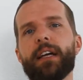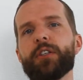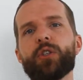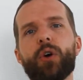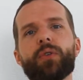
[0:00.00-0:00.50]
and
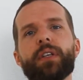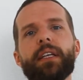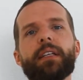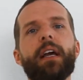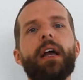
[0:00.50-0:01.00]
you don't
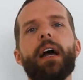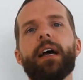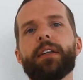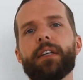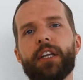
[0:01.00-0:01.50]
need
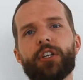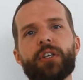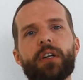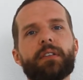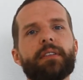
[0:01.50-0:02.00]
an
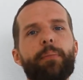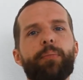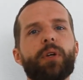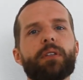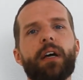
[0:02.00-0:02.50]
additional
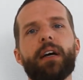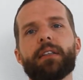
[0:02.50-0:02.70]
separate